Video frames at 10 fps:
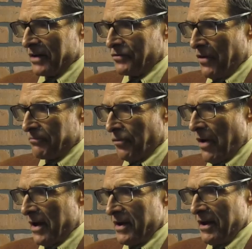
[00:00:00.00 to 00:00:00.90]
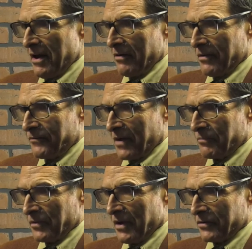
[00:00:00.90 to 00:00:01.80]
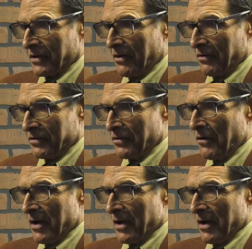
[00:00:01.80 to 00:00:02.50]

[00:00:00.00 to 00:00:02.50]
John Perrotta here a couple of years ago. You know him?